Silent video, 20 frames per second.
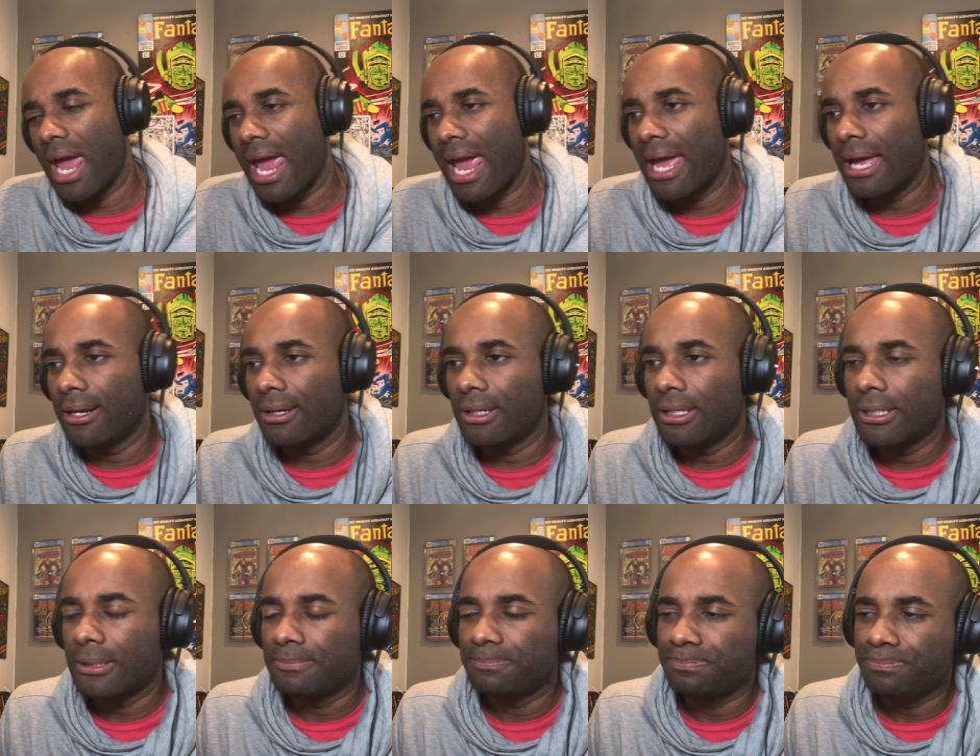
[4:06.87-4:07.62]

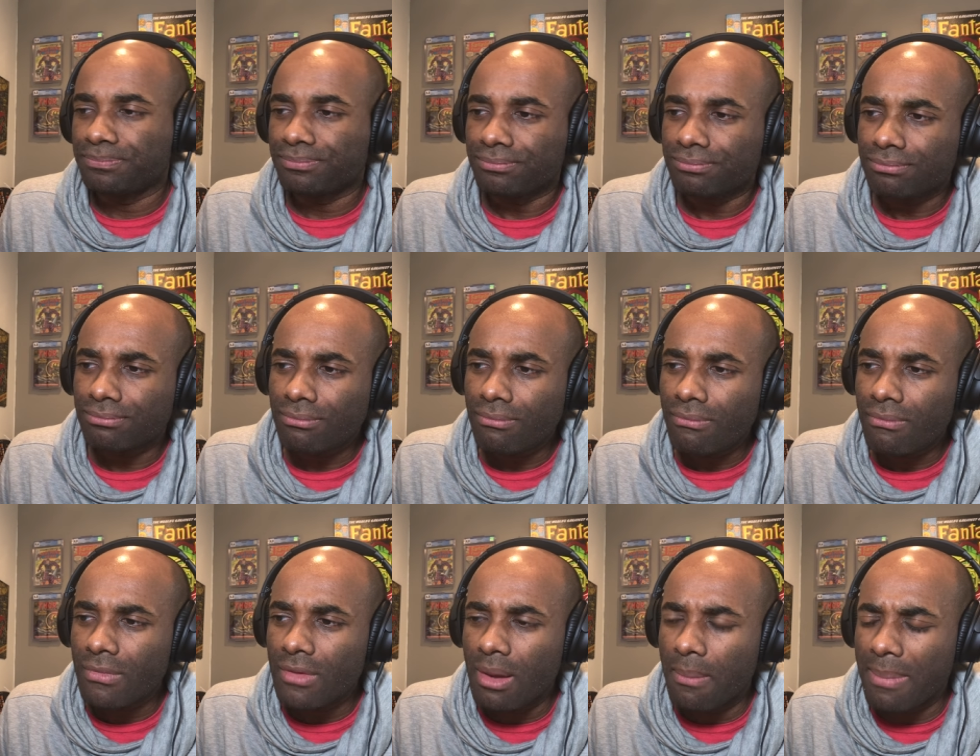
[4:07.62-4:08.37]
And
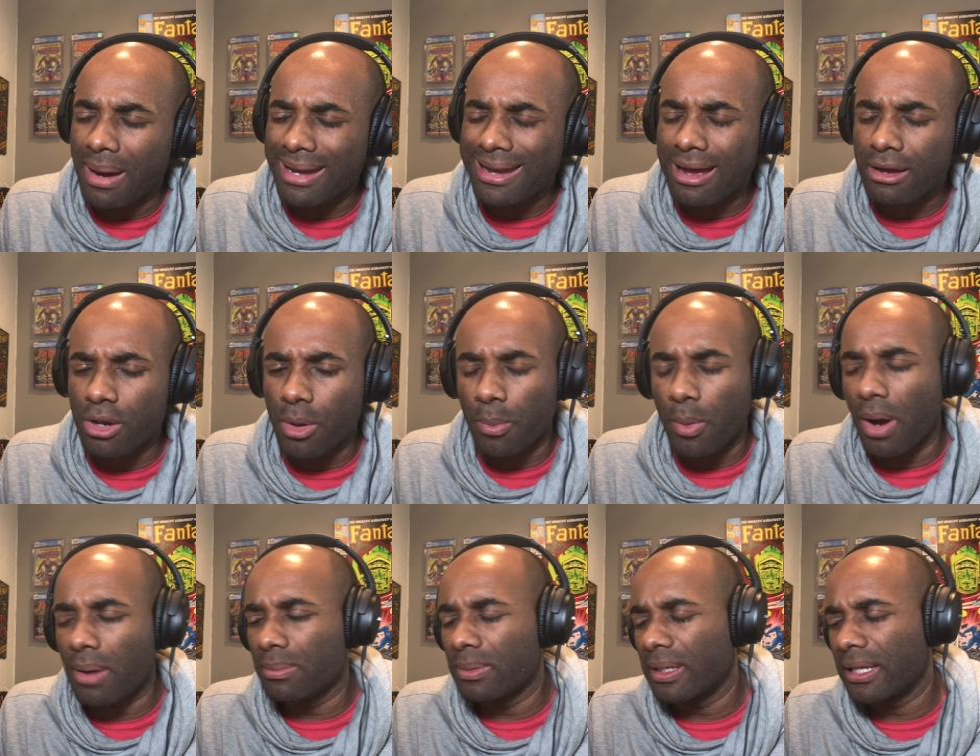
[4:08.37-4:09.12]
by now you're
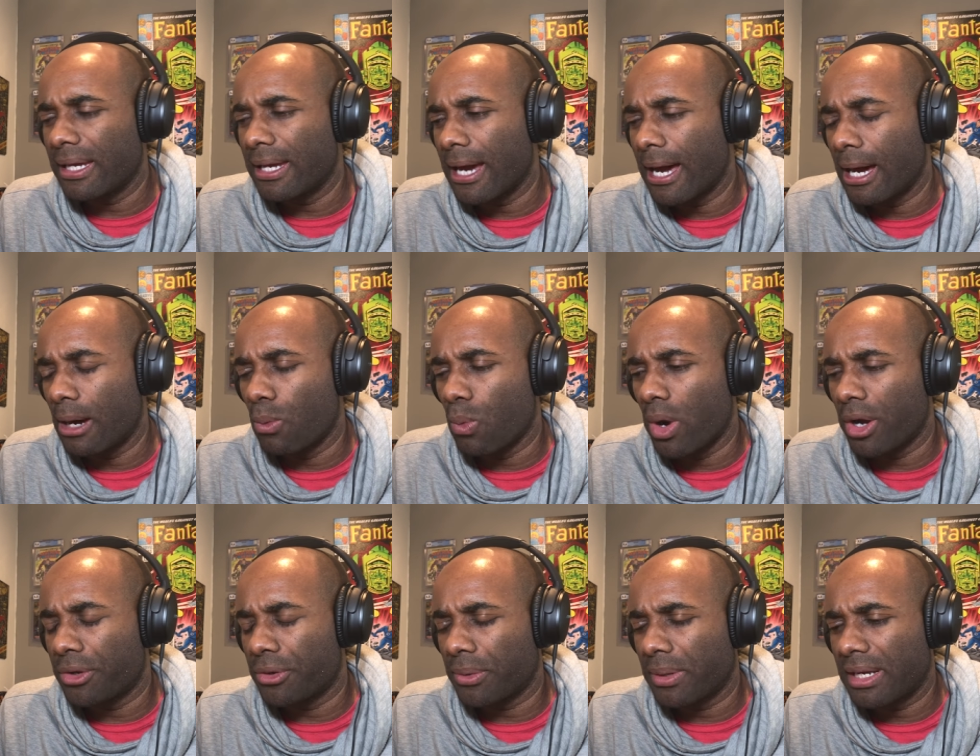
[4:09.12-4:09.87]
probably uh,
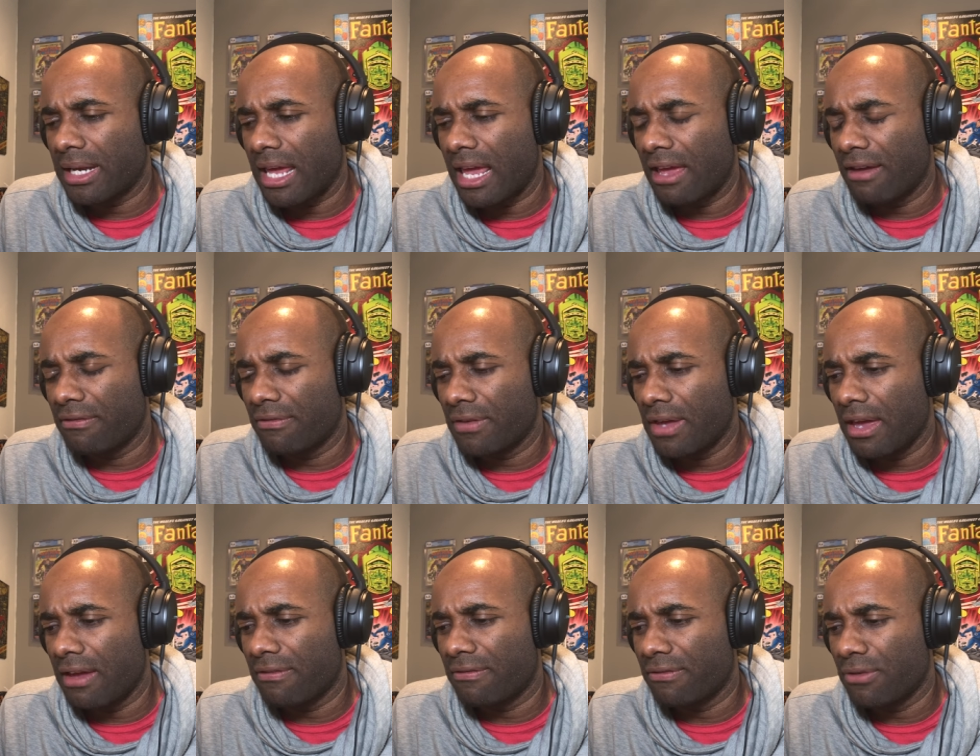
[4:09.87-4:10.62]
wondering if
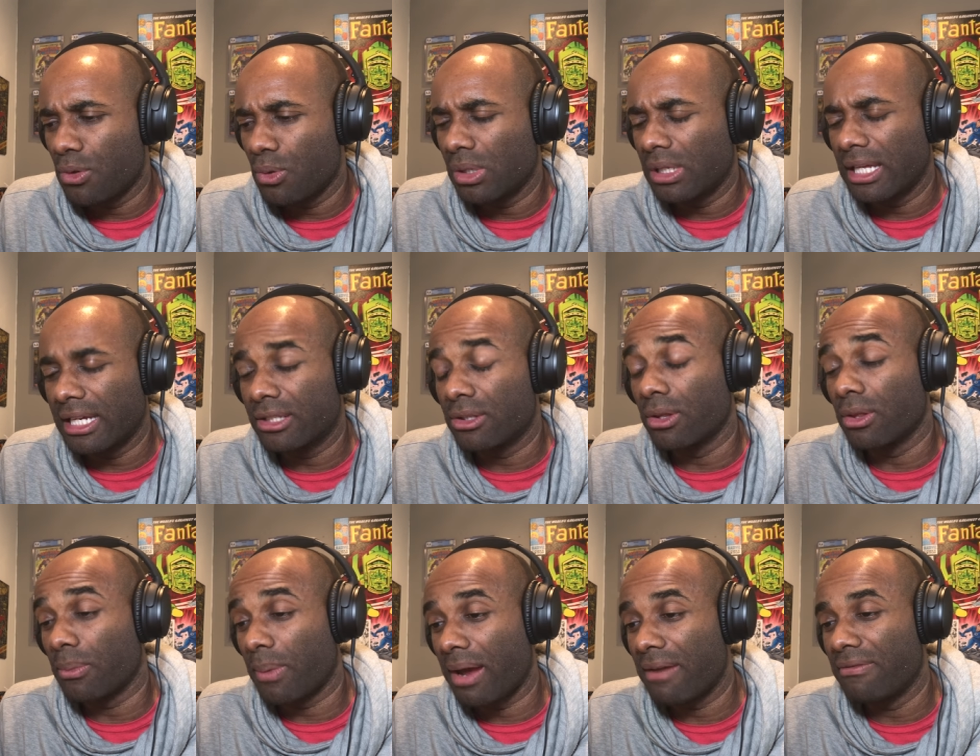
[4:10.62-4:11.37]
if you clicked
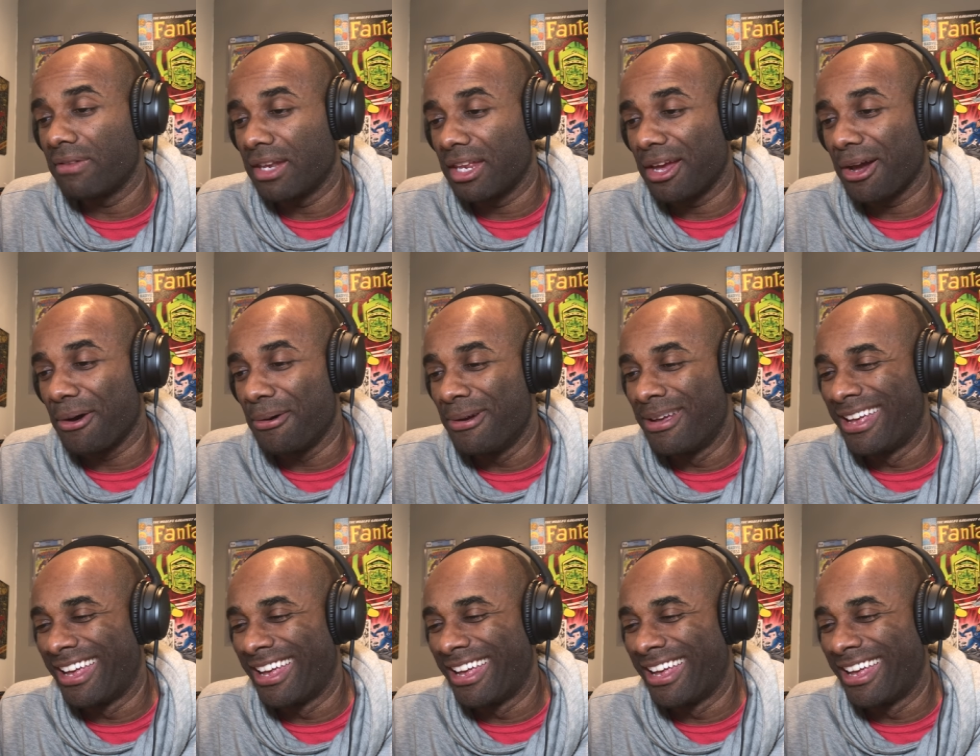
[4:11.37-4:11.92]
on the right video.